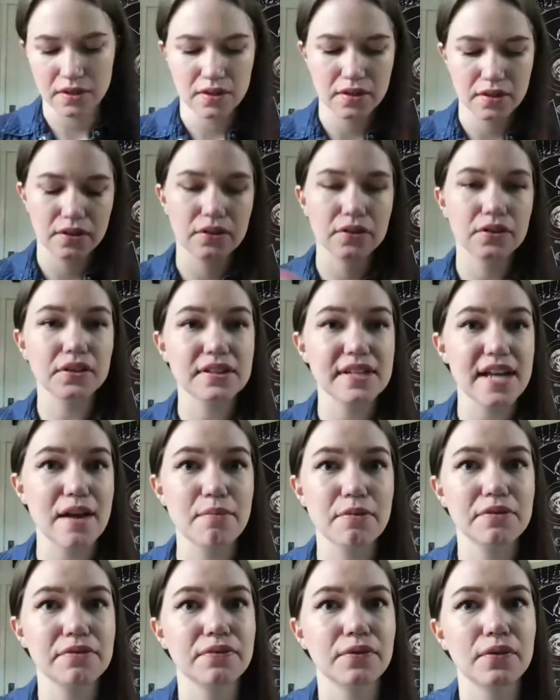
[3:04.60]
looked at
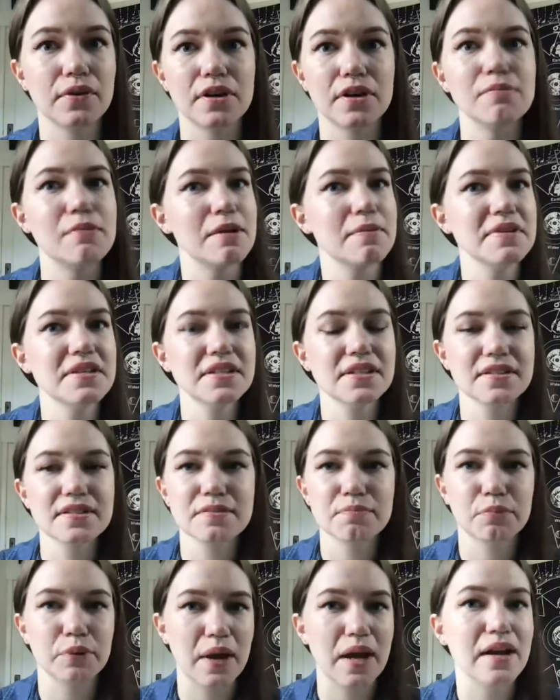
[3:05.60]
before, maybe this is
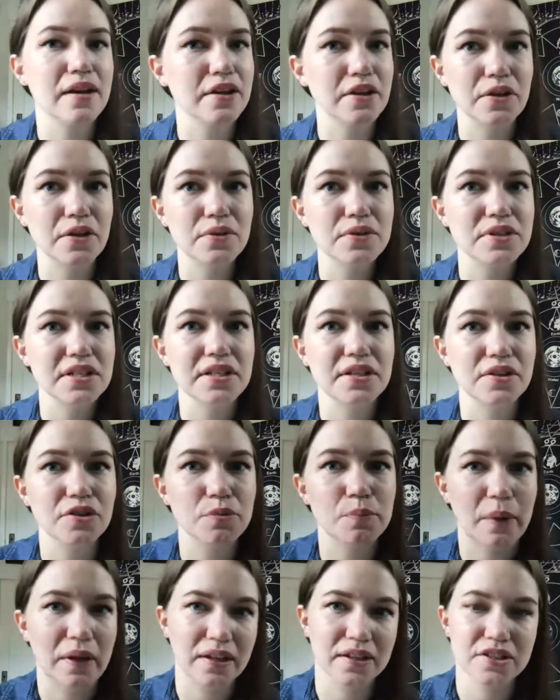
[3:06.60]
brand new to you,
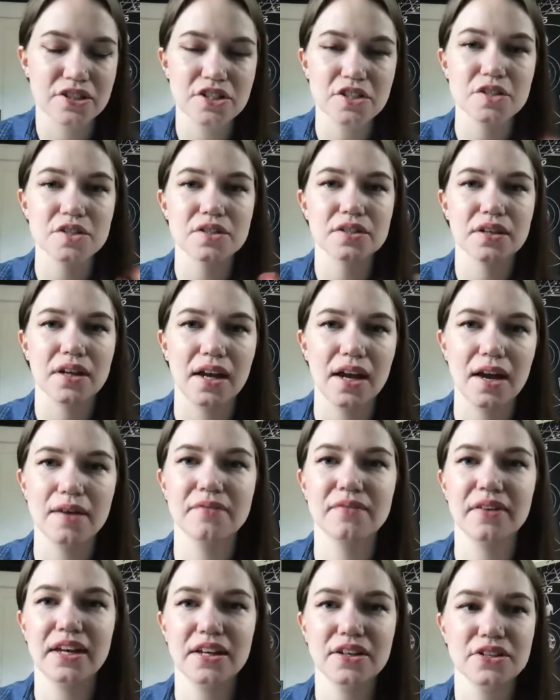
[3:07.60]
but just I
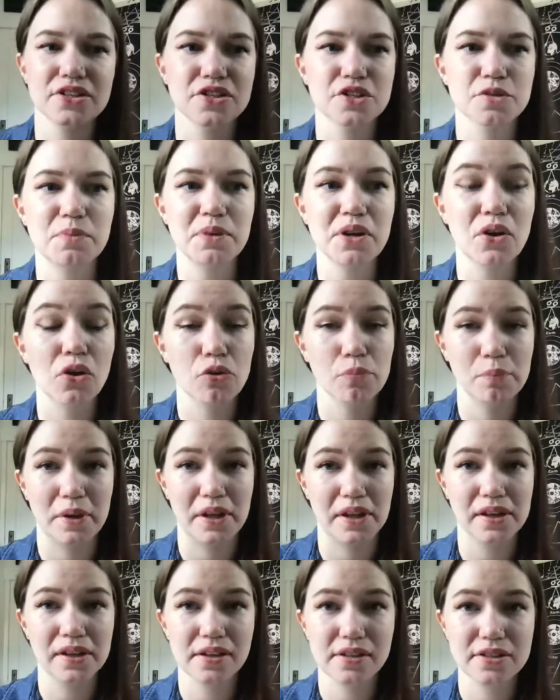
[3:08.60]
invite you to just be
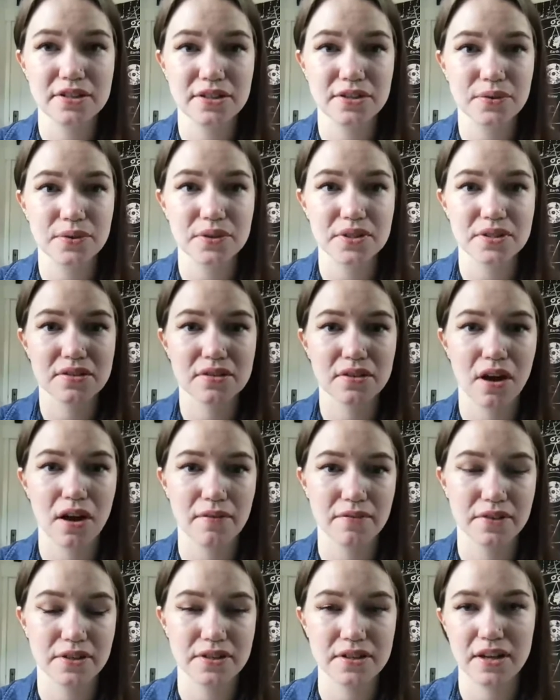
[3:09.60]
open to this
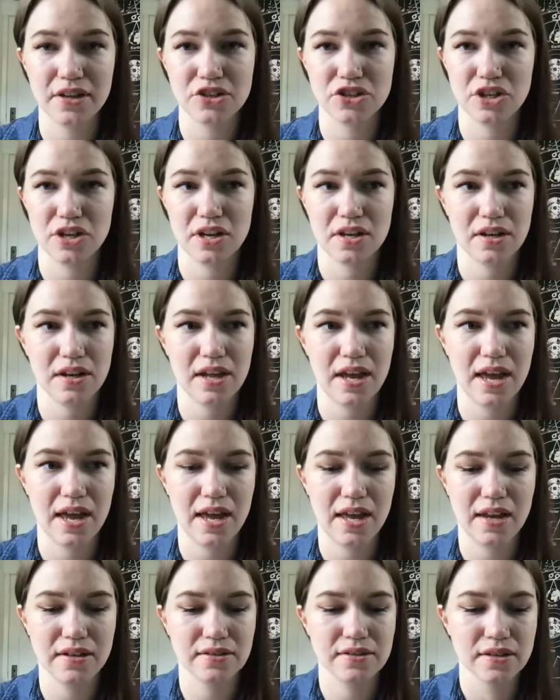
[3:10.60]
conversation
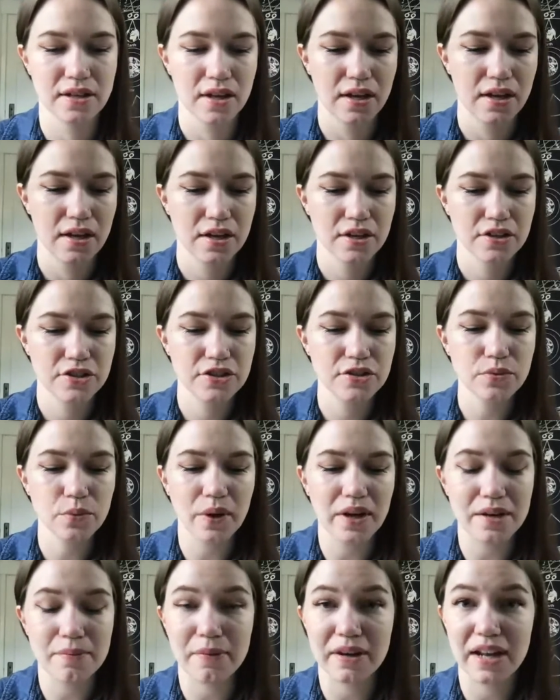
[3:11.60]
and to what
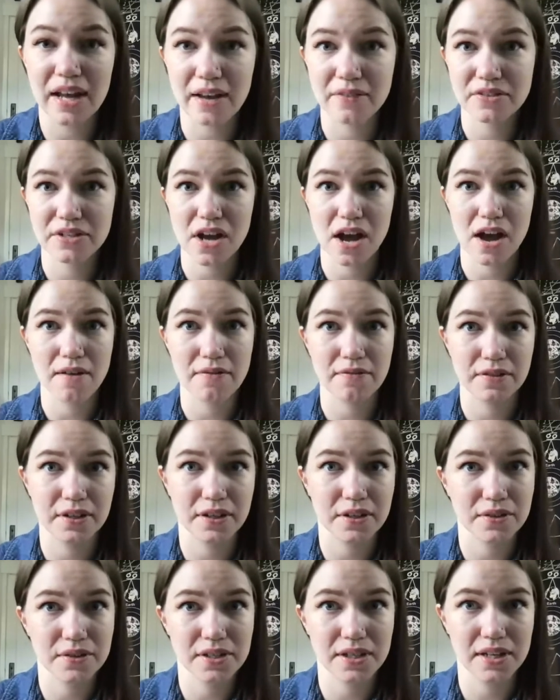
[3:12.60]
it might have to offer
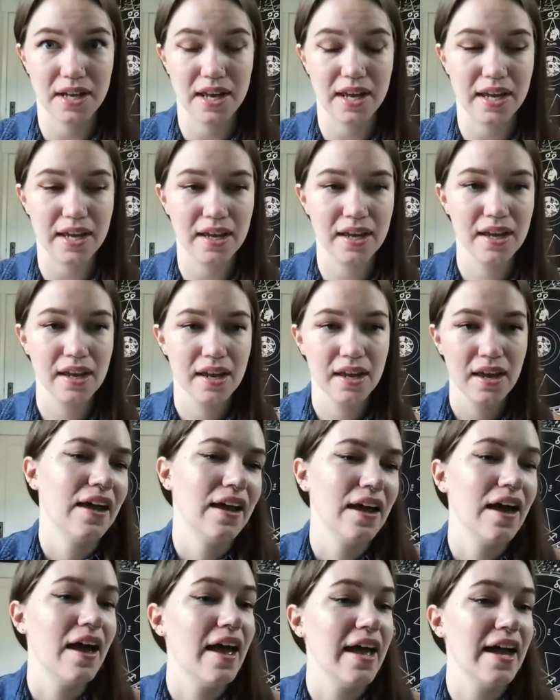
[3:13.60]
you today.
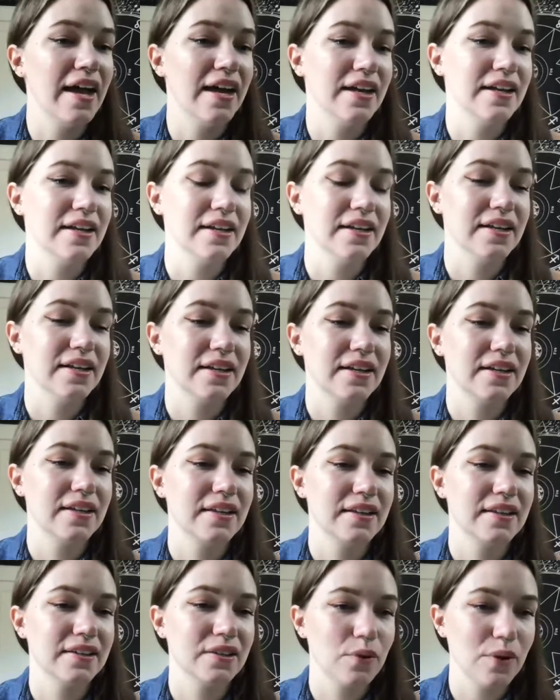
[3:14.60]
And
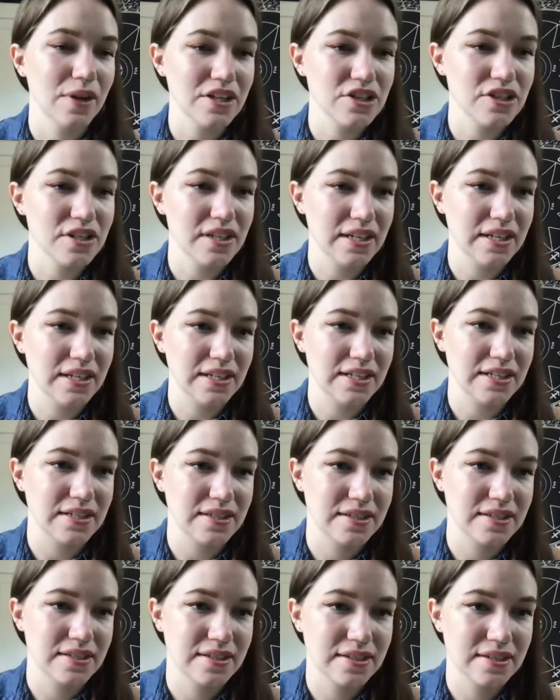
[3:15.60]
the question
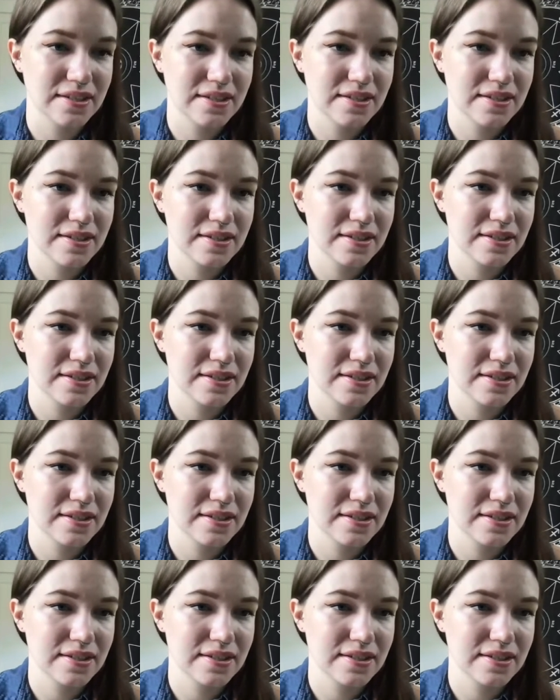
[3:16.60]
is,